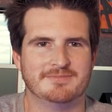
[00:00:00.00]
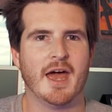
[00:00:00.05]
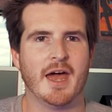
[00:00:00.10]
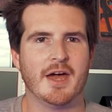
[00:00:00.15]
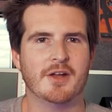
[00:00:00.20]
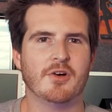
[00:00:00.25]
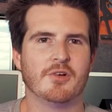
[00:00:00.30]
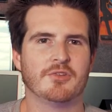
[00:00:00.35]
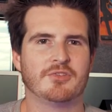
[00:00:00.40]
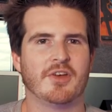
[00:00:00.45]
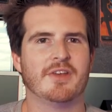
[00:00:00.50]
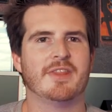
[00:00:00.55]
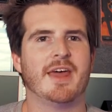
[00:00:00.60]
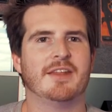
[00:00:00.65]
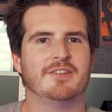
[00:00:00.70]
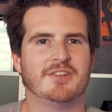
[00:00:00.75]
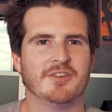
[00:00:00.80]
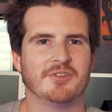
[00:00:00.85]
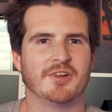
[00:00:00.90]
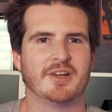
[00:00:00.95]
And also
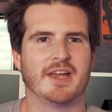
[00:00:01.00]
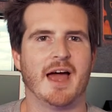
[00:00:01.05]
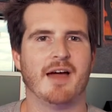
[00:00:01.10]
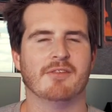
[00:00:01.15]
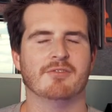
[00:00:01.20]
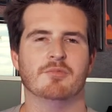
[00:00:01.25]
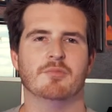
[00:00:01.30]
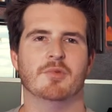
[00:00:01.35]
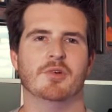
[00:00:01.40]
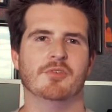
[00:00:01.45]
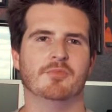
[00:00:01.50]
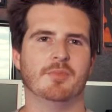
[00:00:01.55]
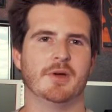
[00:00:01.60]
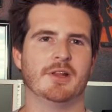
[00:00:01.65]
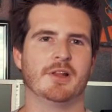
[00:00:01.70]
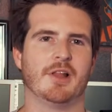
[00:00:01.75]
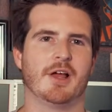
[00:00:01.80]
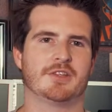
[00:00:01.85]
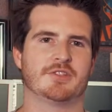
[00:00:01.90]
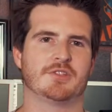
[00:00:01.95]
that different camera
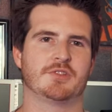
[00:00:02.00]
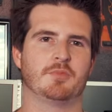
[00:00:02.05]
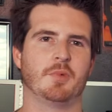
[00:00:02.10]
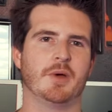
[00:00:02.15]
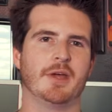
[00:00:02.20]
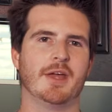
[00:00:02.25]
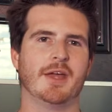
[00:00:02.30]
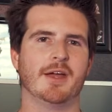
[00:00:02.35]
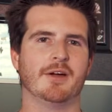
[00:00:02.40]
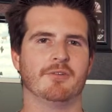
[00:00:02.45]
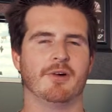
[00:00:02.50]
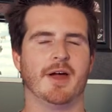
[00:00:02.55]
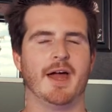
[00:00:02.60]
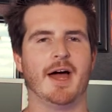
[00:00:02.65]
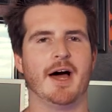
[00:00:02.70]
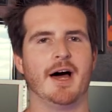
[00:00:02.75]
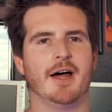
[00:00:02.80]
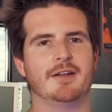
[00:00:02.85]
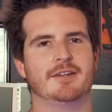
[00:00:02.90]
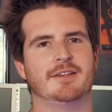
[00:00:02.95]
movement, like swinging
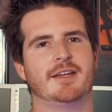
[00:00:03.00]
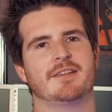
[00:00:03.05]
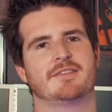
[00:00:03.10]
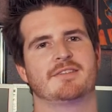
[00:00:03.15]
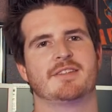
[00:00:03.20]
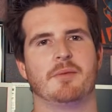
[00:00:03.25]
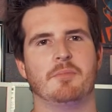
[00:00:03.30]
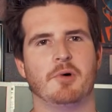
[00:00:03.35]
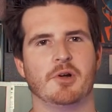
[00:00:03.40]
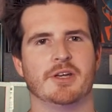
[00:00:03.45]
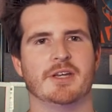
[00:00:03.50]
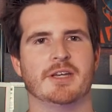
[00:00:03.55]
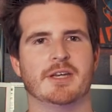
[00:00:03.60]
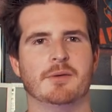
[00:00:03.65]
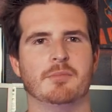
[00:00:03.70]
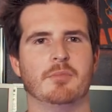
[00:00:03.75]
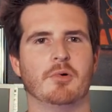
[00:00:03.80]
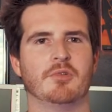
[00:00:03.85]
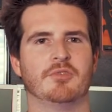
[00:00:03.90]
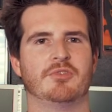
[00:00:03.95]
around, get some on a
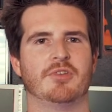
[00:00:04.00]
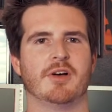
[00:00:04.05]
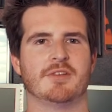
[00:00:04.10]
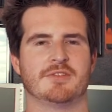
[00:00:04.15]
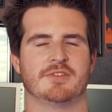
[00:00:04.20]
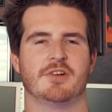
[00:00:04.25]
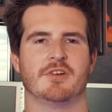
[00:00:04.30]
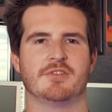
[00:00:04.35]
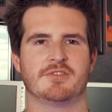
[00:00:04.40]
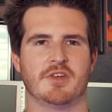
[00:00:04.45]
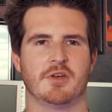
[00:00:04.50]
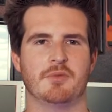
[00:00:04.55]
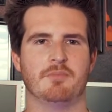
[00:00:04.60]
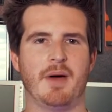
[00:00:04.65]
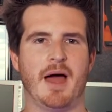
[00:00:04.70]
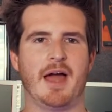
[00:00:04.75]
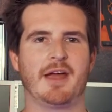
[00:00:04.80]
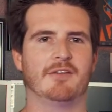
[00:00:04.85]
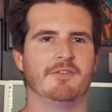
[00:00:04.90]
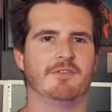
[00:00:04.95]
gimbal so it's not so
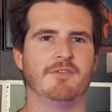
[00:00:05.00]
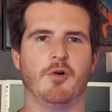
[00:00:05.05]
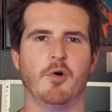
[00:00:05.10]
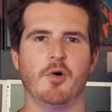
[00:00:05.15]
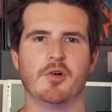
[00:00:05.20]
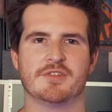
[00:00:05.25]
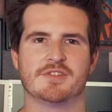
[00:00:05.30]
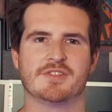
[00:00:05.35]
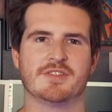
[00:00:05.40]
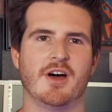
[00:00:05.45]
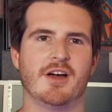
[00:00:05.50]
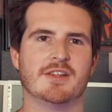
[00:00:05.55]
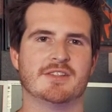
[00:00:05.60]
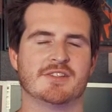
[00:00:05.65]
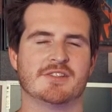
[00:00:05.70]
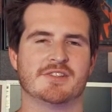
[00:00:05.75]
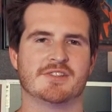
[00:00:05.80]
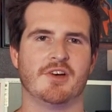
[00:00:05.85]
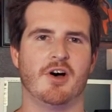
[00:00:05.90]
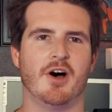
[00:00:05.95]
back and forth, side
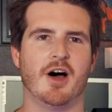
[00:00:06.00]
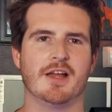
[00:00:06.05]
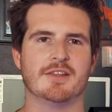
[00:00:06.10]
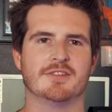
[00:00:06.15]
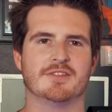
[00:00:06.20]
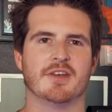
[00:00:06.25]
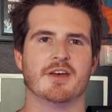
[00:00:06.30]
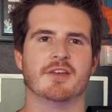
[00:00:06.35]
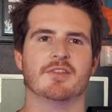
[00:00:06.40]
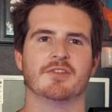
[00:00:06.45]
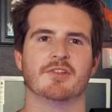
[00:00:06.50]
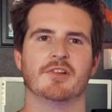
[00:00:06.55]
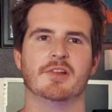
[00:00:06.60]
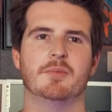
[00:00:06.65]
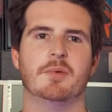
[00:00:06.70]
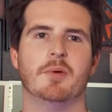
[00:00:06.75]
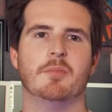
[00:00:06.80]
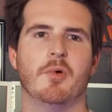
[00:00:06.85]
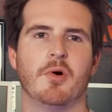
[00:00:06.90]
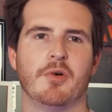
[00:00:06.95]
to side, so there's a
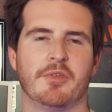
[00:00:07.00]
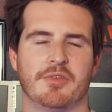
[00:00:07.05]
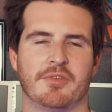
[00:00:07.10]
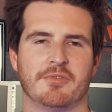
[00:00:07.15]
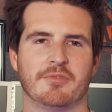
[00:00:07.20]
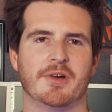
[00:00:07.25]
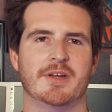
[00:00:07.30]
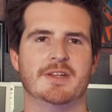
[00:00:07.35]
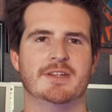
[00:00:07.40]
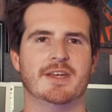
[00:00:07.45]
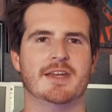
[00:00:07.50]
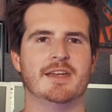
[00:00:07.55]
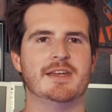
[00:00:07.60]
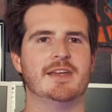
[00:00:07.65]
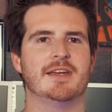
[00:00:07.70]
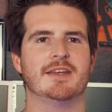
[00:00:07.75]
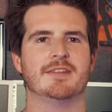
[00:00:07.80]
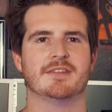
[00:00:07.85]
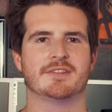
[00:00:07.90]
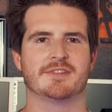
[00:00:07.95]
little bit more
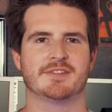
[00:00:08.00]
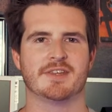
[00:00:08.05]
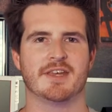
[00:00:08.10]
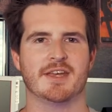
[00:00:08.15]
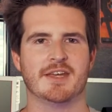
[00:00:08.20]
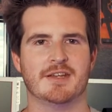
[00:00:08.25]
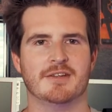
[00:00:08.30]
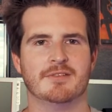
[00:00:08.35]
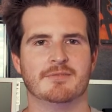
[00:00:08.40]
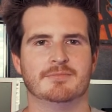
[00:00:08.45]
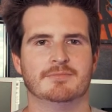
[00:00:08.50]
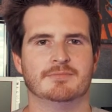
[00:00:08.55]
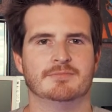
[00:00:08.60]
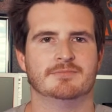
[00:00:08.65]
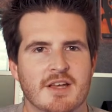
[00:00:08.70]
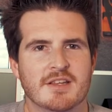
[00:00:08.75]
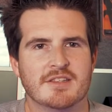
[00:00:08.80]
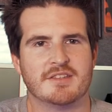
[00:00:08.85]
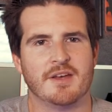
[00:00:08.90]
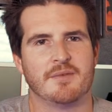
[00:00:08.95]
3D in the scene.
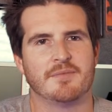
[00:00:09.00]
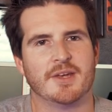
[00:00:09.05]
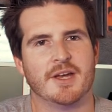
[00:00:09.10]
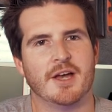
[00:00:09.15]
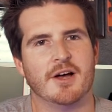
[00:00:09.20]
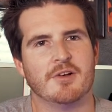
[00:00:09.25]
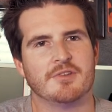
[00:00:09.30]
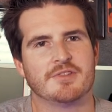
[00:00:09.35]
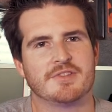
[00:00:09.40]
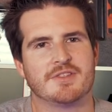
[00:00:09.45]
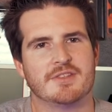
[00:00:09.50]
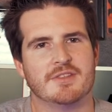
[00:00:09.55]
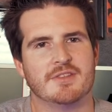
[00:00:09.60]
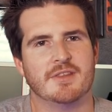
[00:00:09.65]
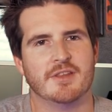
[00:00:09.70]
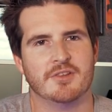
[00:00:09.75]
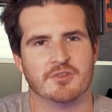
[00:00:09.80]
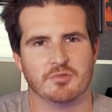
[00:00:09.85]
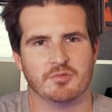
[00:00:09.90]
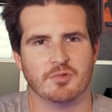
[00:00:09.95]
Something else
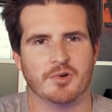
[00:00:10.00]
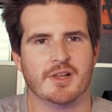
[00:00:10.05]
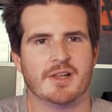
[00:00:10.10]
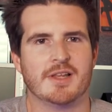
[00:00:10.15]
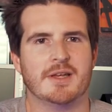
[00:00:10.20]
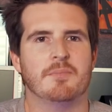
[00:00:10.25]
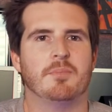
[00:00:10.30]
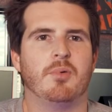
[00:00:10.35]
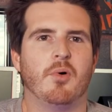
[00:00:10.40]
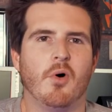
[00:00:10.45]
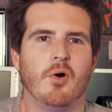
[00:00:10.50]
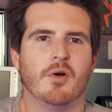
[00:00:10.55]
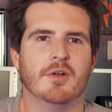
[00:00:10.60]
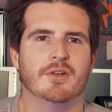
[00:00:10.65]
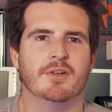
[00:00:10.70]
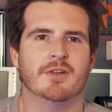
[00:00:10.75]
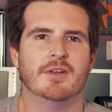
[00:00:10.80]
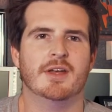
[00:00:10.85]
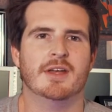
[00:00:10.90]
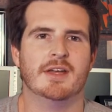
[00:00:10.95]
that's really
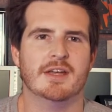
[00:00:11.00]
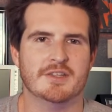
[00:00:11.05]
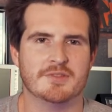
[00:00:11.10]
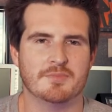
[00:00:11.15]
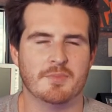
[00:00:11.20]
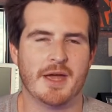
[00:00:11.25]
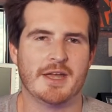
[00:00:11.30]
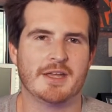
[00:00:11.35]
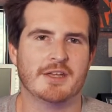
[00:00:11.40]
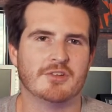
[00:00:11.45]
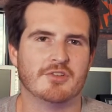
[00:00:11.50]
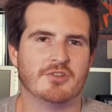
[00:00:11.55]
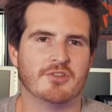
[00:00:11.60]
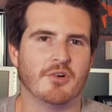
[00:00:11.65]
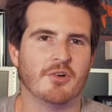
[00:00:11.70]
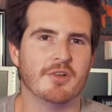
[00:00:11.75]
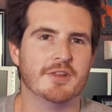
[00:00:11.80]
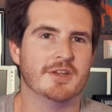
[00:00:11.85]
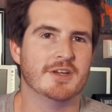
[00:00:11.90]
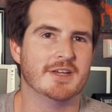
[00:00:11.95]
important is making
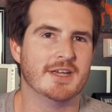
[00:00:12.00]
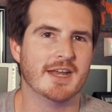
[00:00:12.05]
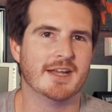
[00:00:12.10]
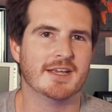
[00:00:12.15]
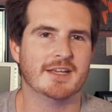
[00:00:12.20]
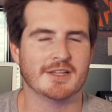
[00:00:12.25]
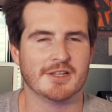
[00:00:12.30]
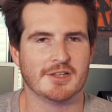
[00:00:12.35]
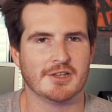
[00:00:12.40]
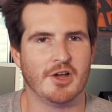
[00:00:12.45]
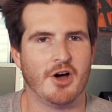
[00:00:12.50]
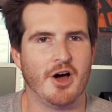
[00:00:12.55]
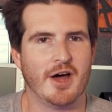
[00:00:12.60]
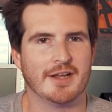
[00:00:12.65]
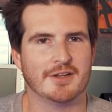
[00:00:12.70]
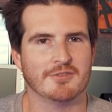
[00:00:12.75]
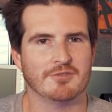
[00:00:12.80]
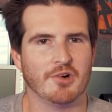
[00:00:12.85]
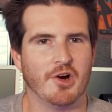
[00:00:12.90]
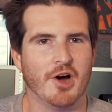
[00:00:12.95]
sure that you're getting your
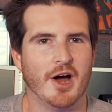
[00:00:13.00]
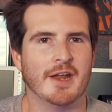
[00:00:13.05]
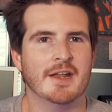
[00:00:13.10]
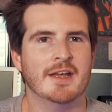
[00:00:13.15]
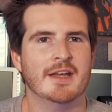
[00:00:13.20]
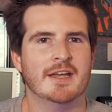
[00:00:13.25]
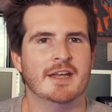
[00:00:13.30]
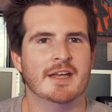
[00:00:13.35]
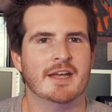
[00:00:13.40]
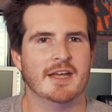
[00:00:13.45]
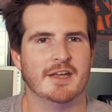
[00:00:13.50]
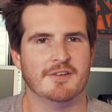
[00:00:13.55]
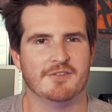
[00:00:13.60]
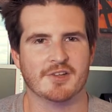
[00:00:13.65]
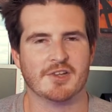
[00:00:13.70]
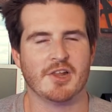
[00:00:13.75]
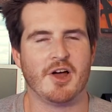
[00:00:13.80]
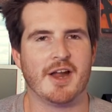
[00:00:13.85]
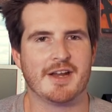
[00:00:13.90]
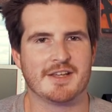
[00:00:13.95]
lighting right. If
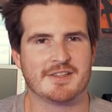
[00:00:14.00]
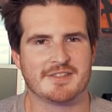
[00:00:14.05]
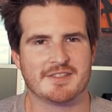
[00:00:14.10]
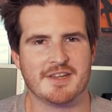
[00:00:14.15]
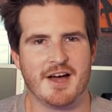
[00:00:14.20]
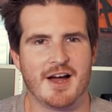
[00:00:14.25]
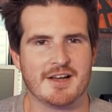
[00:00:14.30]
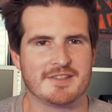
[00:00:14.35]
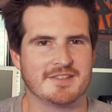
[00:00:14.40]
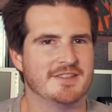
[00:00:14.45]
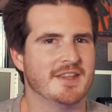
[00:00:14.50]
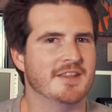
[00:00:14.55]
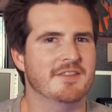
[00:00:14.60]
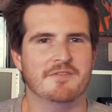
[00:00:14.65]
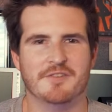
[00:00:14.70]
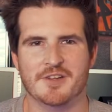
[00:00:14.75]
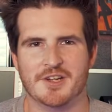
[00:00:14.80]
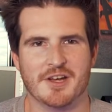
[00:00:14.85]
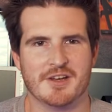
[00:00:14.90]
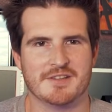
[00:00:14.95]
your lighting sucks, then
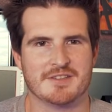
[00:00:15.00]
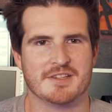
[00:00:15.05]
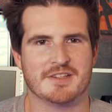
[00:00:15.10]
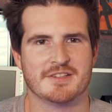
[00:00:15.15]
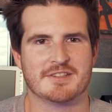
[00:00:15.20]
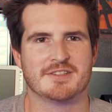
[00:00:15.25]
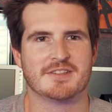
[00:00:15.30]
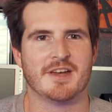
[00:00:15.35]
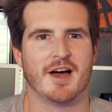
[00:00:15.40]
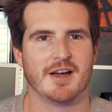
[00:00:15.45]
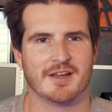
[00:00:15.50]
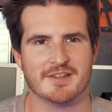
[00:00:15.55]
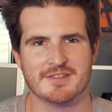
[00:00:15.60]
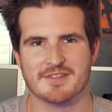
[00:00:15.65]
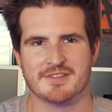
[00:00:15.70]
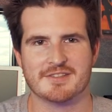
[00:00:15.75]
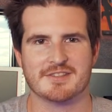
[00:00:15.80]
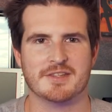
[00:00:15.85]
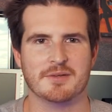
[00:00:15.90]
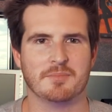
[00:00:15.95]
the video is going to suck.
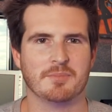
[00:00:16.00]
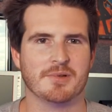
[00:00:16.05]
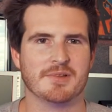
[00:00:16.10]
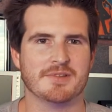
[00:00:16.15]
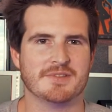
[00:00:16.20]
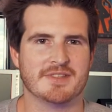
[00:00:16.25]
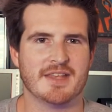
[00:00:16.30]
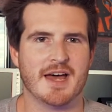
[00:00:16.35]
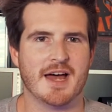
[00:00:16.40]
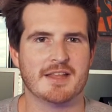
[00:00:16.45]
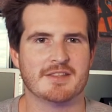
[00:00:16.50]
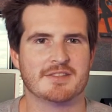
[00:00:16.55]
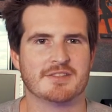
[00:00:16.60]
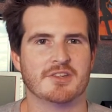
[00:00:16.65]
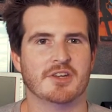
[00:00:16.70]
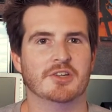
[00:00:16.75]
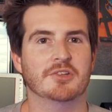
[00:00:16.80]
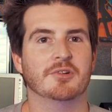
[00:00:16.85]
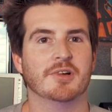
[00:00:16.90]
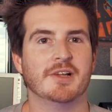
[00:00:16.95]
It's as simple as that.
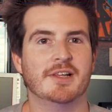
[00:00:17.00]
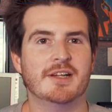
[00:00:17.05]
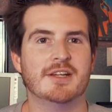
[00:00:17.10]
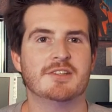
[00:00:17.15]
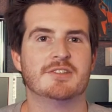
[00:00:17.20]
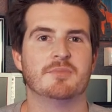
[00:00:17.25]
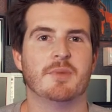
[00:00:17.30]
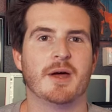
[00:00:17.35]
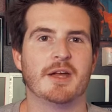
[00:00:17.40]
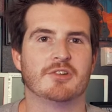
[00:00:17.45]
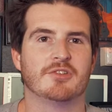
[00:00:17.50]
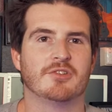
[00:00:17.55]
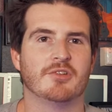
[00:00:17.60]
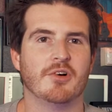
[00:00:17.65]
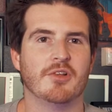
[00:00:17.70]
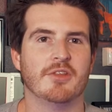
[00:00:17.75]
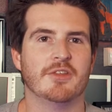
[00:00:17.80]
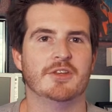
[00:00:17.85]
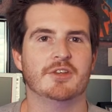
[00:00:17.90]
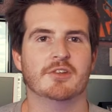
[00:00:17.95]
So you really need to make
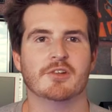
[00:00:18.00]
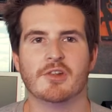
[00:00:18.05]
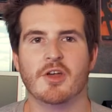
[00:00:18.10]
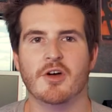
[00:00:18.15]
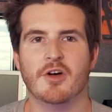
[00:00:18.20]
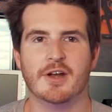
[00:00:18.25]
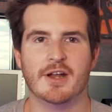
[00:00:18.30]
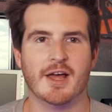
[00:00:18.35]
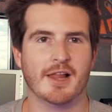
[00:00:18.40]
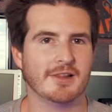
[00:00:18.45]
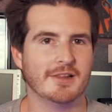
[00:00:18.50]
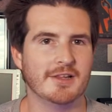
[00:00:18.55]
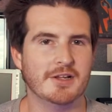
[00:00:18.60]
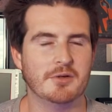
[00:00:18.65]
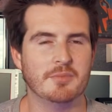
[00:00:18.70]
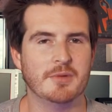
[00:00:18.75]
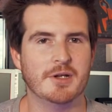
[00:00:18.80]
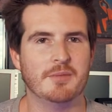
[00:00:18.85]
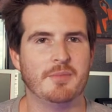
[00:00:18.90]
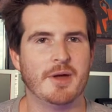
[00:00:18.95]
sure that you learn a
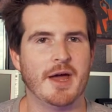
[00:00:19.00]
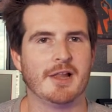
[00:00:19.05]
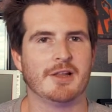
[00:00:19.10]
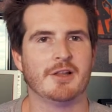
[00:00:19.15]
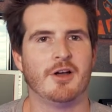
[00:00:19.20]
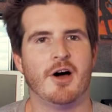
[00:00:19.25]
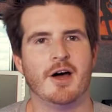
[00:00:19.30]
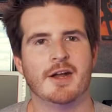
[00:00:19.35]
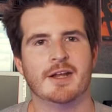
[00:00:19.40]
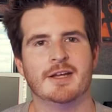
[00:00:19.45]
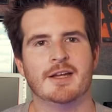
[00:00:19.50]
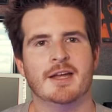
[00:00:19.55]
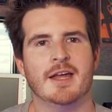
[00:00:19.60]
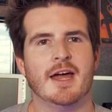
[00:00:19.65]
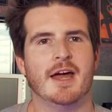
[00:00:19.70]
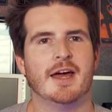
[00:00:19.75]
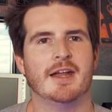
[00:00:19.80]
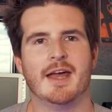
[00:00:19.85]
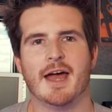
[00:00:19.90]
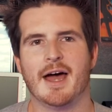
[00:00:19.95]
little bit about lighting
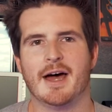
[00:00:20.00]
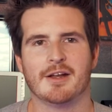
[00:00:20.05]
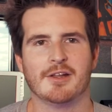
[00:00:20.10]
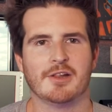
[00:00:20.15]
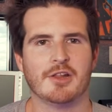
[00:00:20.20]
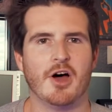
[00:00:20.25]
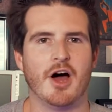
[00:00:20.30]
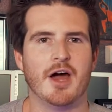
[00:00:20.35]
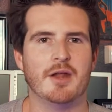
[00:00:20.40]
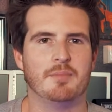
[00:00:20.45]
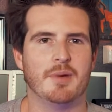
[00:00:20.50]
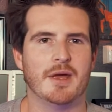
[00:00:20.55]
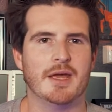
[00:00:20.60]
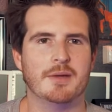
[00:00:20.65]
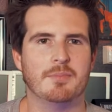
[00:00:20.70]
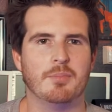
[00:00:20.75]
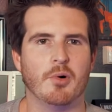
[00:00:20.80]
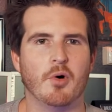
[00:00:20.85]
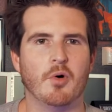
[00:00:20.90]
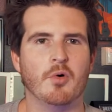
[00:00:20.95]
and how to light
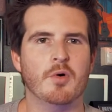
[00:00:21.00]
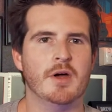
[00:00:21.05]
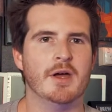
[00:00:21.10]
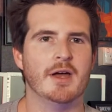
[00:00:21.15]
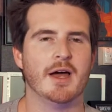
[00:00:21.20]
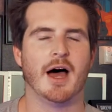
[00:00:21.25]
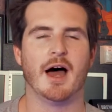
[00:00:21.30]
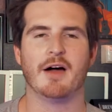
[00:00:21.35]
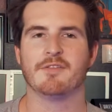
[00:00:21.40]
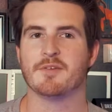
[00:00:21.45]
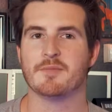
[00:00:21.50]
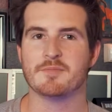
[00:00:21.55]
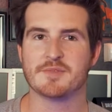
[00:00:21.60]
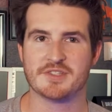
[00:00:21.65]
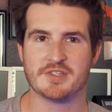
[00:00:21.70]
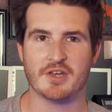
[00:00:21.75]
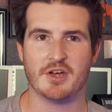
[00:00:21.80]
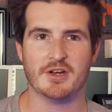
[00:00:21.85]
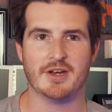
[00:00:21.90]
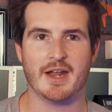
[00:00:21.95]
people from
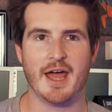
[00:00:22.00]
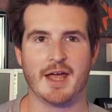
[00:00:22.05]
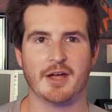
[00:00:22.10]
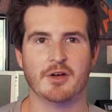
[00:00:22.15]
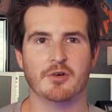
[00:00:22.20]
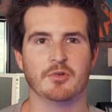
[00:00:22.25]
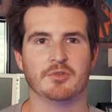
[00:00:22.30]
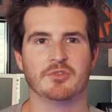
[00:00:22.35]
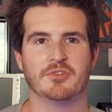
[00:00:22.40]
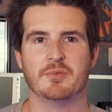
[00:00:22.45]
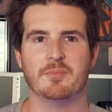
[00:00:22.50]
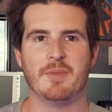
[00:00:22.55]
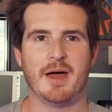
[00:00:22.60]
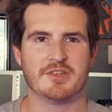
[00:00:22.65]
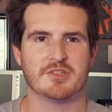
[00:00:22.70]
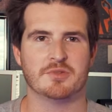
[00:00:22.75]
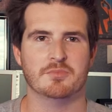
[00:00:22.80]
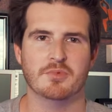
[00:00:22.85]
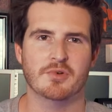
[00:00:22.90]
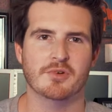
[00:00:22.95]
certain angles to
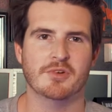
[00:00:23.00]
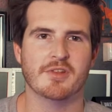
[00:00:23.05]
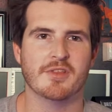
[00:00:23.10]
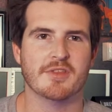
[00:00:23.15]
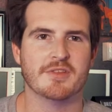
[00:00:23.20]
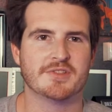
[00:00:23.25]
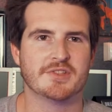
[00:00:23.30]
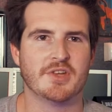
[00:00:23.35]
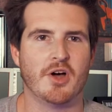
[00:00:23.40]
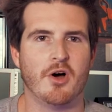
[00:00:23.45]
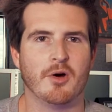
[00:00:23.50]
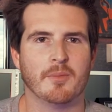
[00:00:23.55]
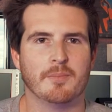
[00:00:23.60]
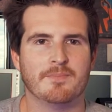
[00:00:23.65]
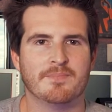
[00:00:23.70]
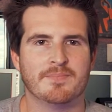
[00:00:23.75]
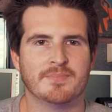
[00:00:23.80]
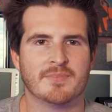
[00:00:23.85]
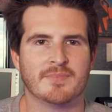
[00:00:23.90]
match a mood of the song.